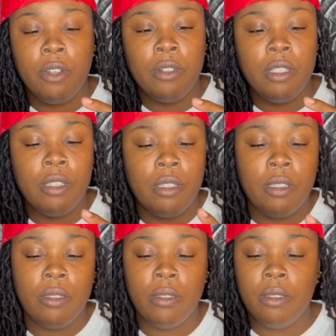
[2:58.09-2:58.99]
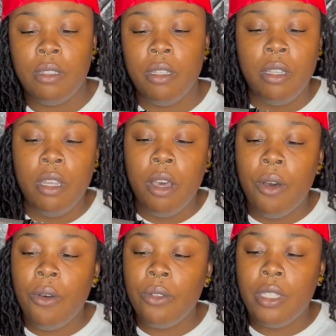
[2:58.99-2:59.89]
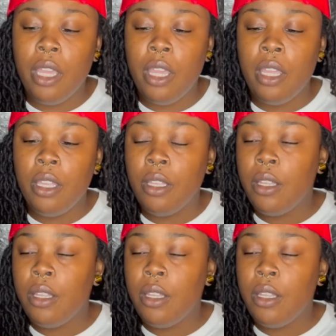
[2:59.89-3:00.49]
on this old thing.